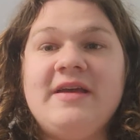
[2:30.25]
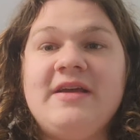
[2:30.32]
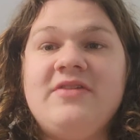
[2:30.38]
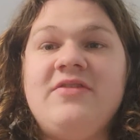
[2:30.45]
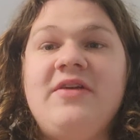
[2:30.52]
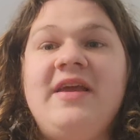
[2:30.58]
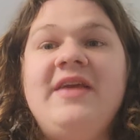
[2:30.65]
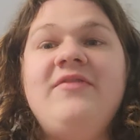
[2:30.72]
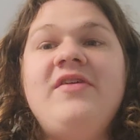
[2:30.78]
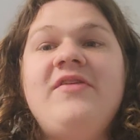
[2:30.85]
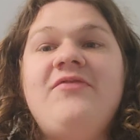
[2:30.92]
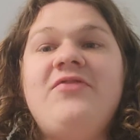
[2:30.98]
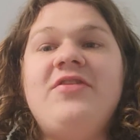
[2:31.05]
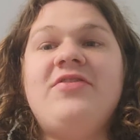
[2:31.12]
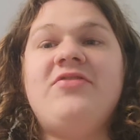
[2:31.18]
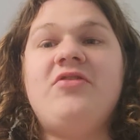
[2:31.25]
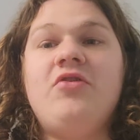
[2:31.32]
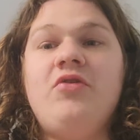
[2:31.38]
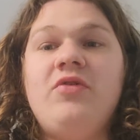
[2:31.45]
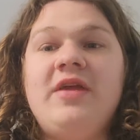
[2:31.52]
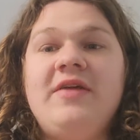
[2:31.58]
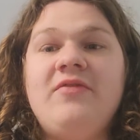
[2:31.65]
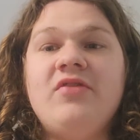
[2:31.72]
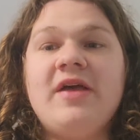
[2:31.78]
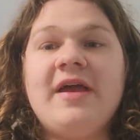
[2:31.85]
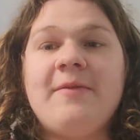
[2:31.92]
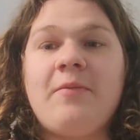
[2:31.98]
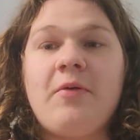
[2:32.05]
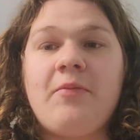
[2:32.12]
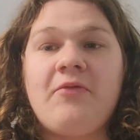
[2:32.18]
Because even if this dude, even
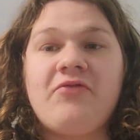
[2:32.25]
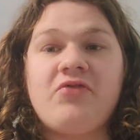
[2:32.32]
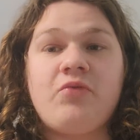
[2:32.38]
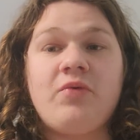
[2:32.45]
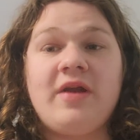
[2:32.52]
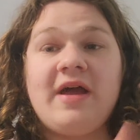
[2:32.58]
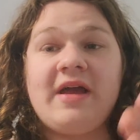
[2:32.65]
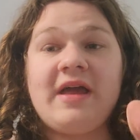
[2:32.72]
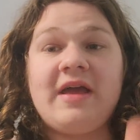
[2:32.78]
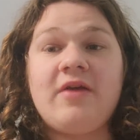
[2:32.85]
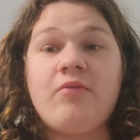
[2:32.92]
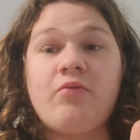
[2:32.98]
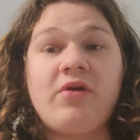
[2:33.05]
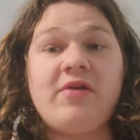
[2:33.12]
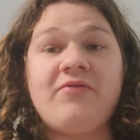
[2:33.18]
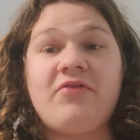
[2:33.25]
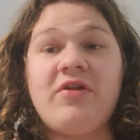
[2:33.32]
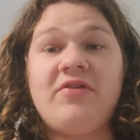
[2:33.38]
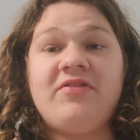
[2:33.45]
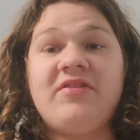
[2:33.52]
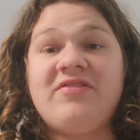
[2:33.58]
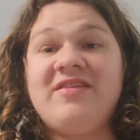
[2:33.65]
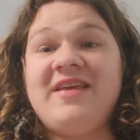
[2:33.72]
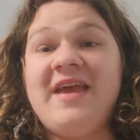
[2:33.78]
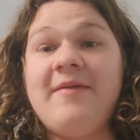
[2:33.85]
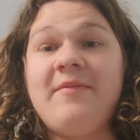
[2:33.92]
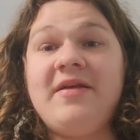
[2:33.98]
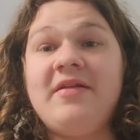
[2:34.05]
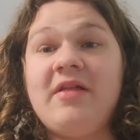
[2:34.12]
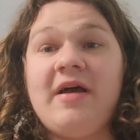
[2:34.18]
like Purple for the Win, I gotta give him credit for this because he
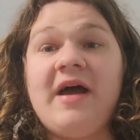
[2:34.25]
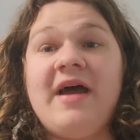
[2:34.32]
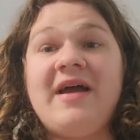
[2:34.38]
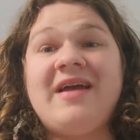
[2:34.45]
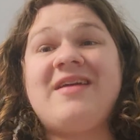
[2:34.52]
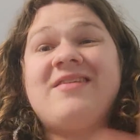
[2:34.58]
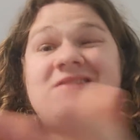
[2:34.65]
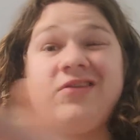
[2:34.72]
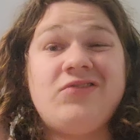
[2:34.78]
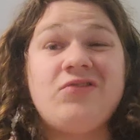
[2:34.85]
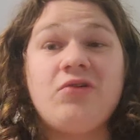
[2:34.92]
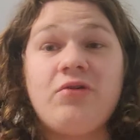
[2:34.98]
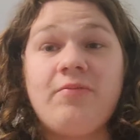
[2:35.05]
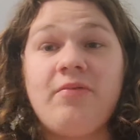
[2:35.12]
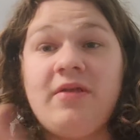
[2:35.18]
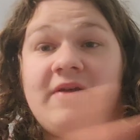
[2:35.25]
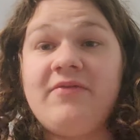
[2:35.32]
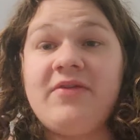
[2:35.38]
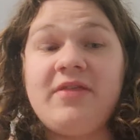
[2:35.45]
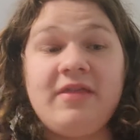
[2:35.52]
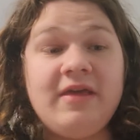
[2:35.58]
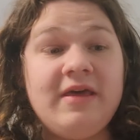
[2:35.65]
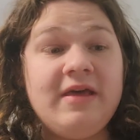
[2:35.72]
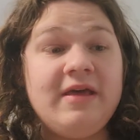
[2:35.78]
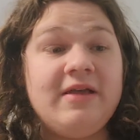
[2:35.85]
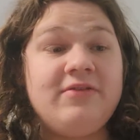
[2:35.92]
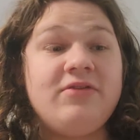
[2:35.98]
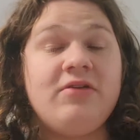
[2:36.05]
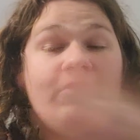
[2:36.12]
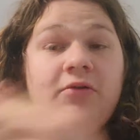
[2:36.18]
gave me a lot. Because I, I was starting to believe it
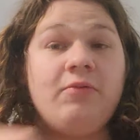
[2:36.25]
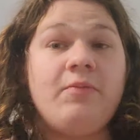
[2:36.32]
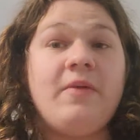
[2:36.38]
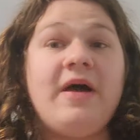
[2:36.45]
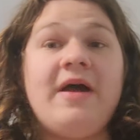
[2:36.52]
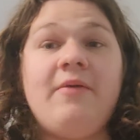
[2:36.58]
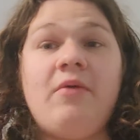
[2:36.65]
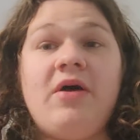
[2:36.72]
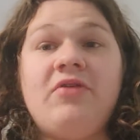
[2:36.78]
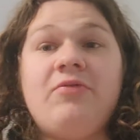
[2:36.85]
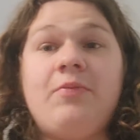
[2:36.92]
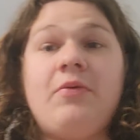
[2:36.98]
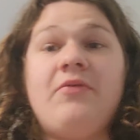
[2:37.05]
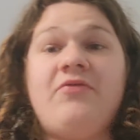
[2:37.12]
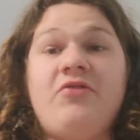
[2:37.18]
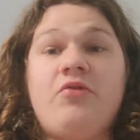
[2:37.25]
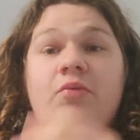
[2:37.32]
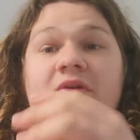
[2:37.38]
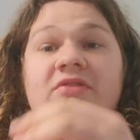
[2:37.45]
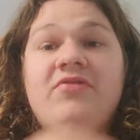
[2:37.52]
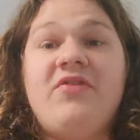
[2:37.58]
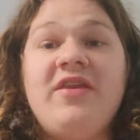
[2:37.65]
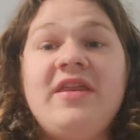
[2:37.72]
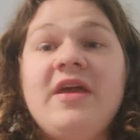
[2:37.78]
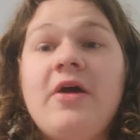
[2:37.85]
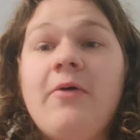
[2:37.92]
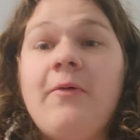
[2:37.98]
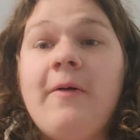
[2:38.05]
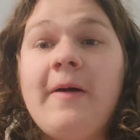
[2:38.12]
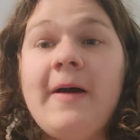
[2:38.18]
until I watched Purple for the Win's
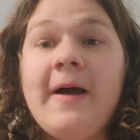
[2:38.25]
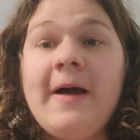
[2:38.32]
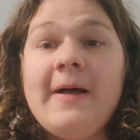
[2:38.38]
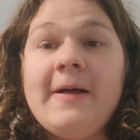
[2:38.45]
video.